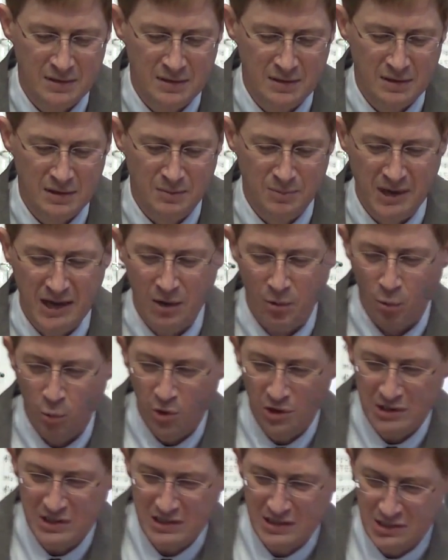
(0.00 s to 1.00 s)
about
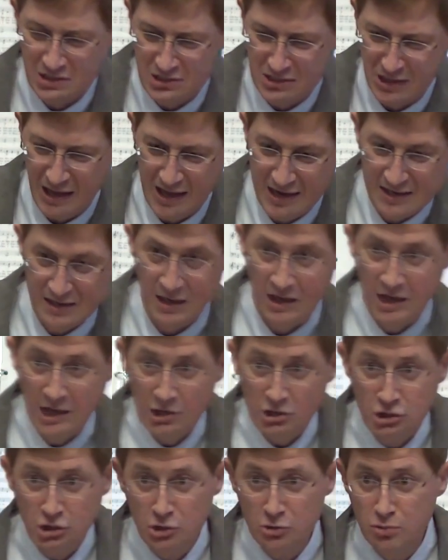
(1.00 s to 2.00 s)
what it is like
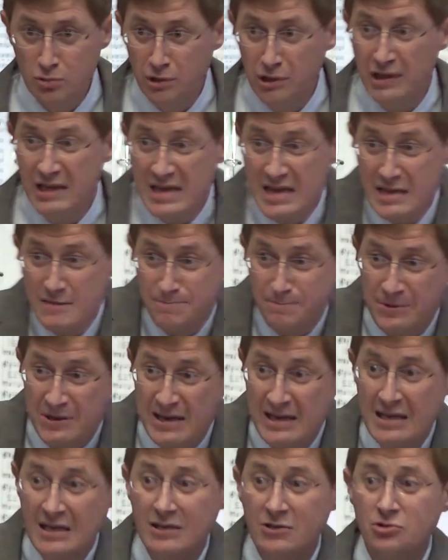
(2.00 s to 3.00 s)
to leap
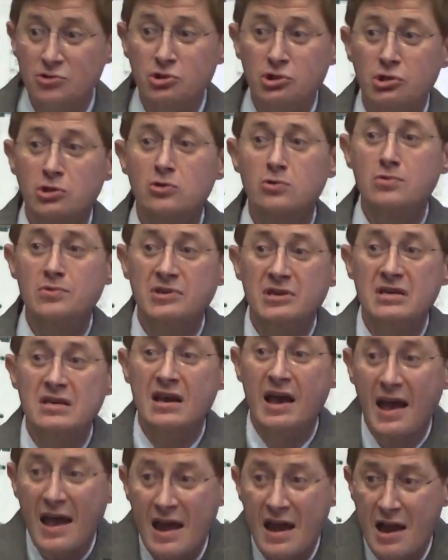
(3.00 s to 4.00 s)
into the
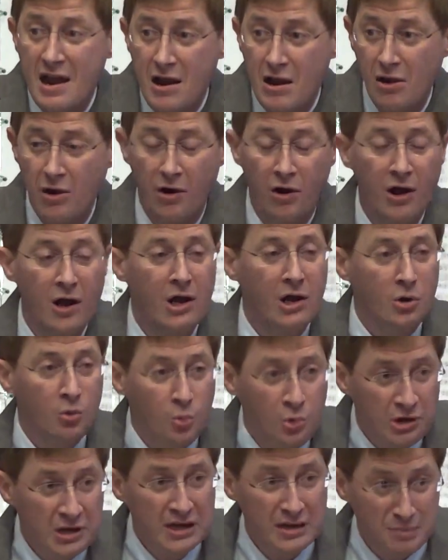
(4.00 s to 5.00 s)
air
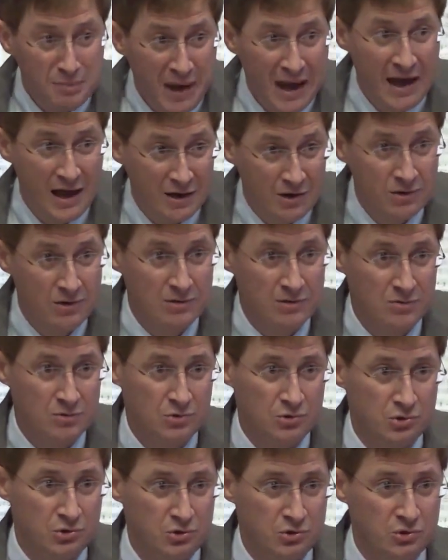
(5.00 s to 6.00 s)
when it
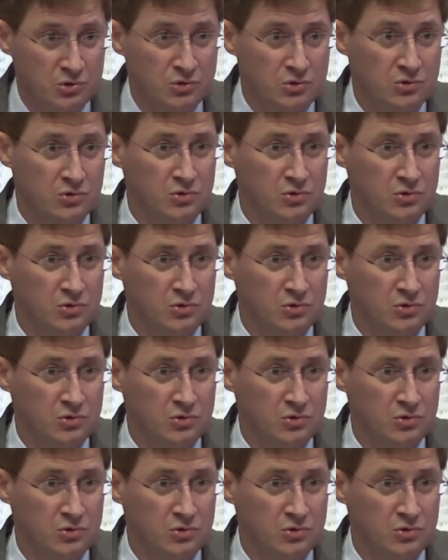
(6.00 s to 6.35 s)
matters,